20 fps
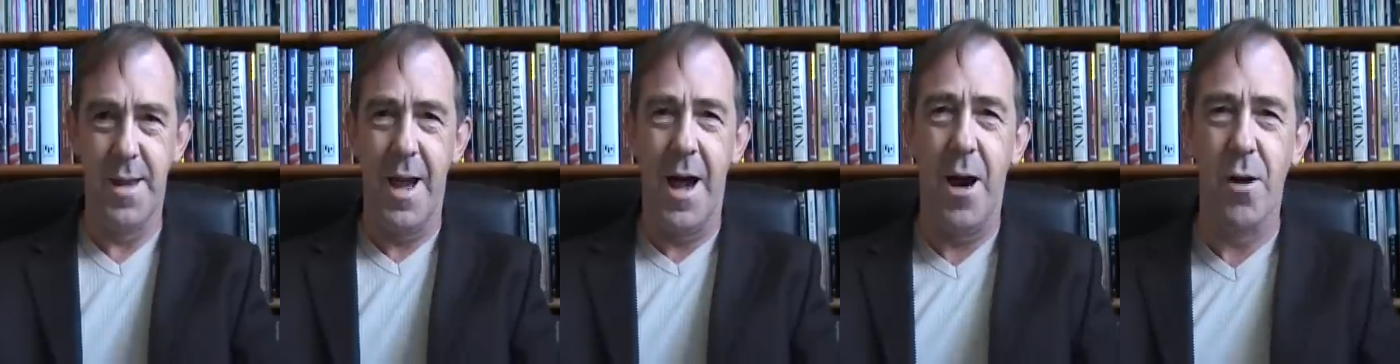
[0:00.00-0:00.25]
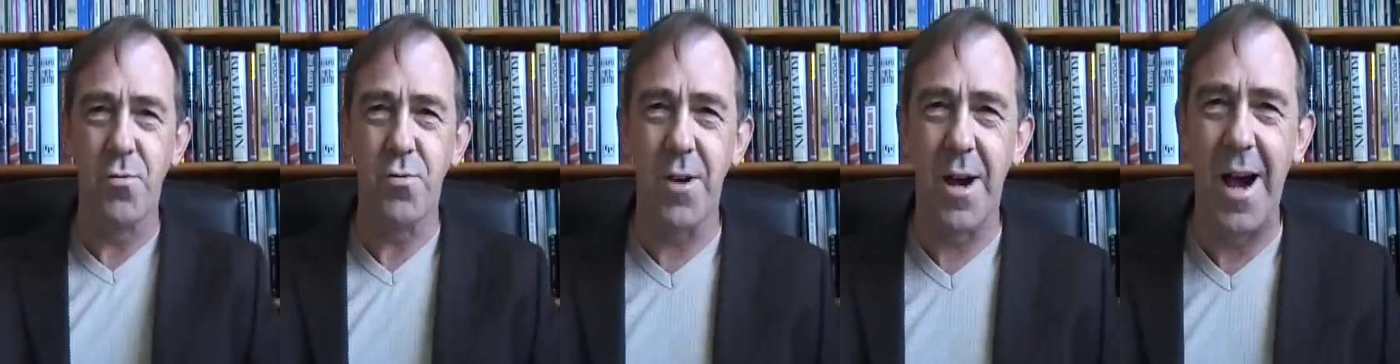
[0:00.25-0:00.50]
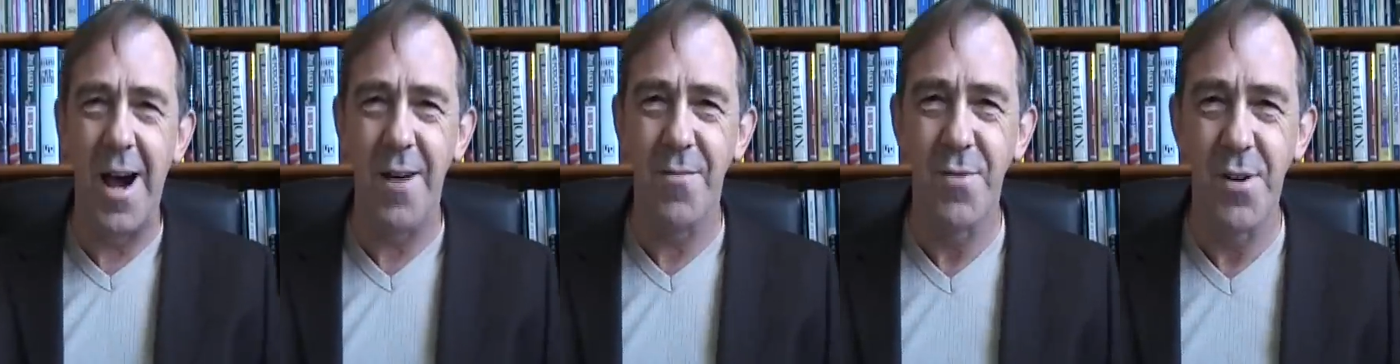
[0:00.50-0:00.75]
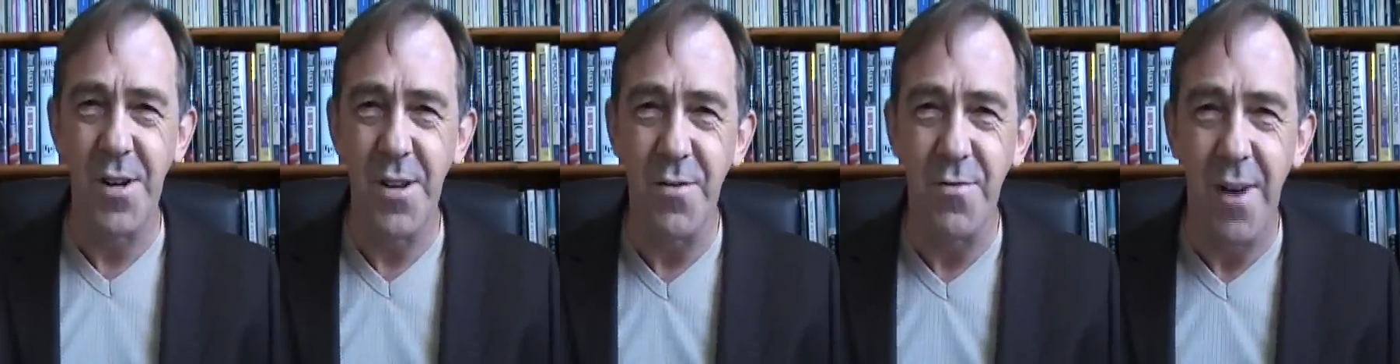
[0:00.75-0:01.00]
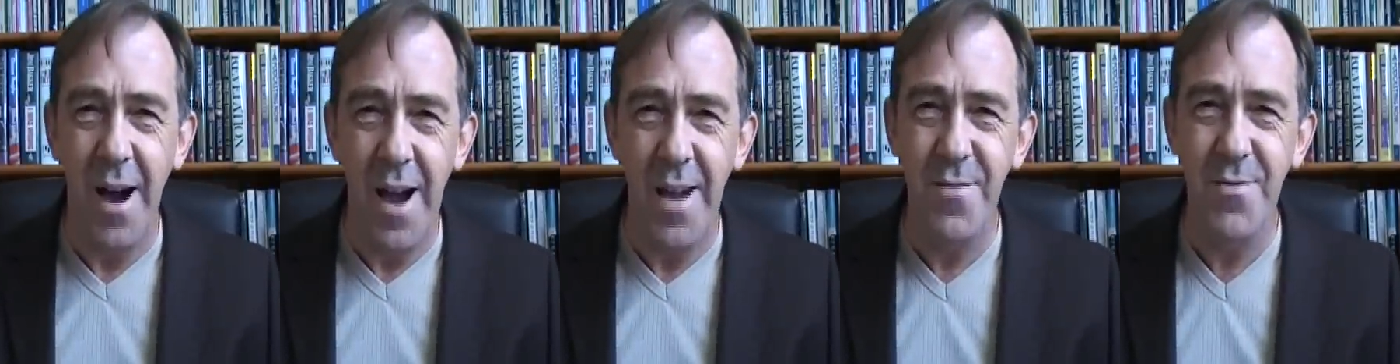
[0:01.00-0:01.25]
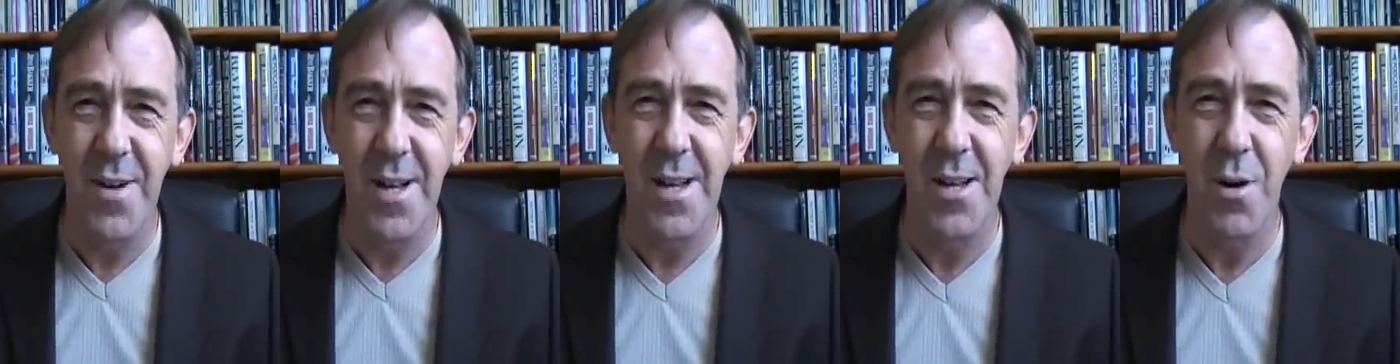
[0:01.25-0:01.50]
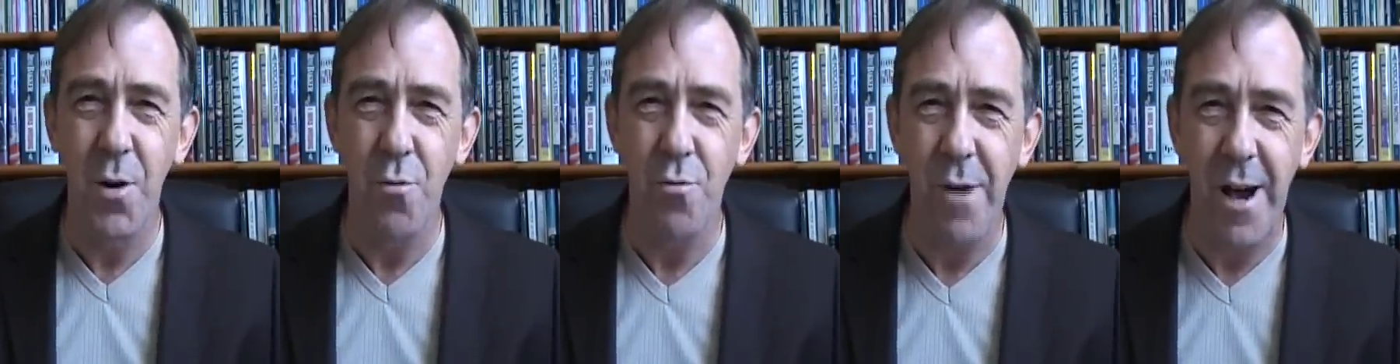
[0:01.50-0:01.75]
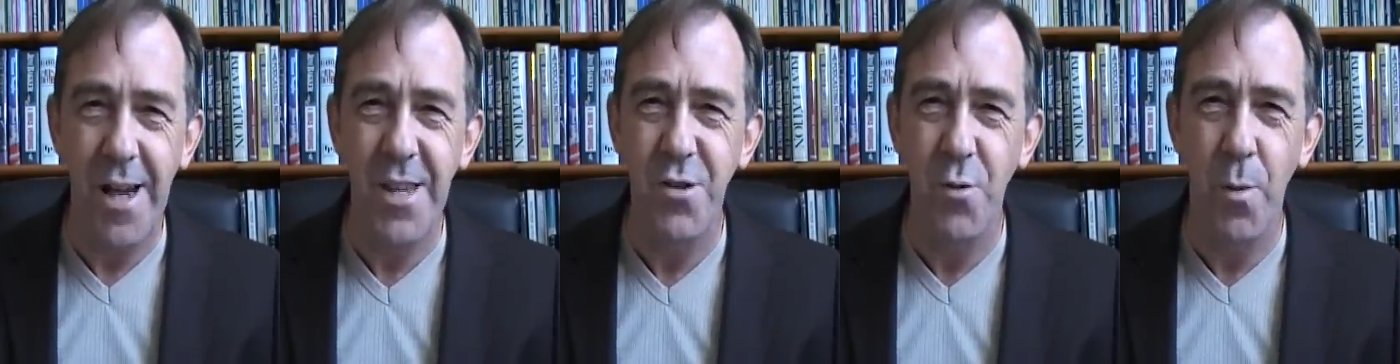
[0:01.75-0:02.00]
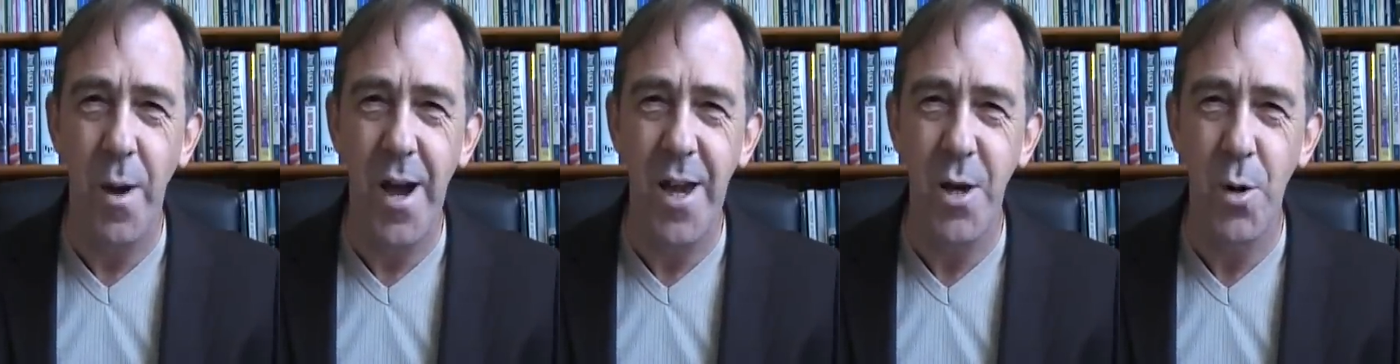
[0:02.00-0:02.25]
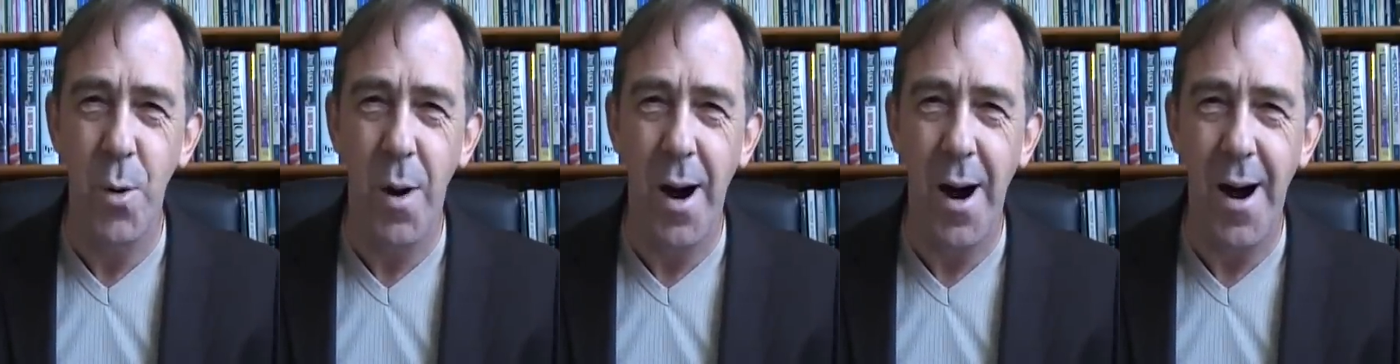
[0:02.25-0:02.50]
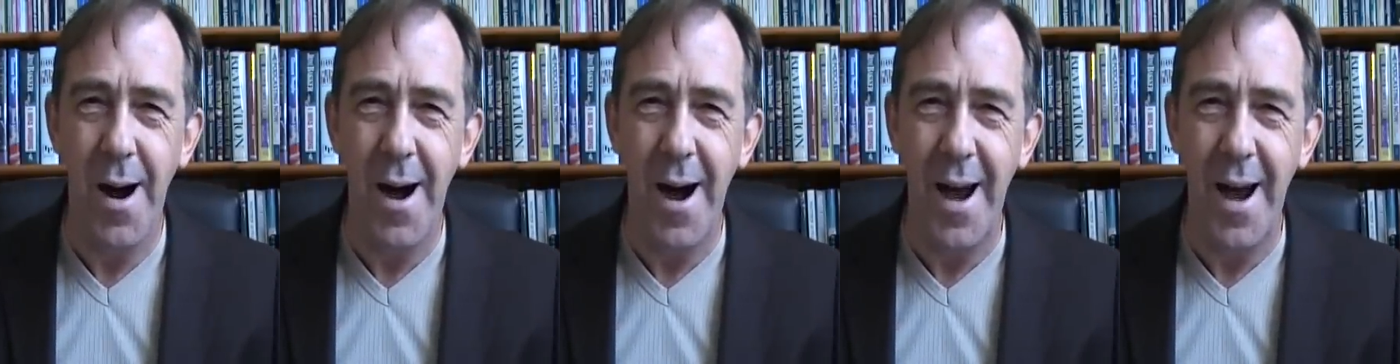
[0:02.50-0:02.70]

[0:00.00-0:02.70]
how to have a revival right where you are.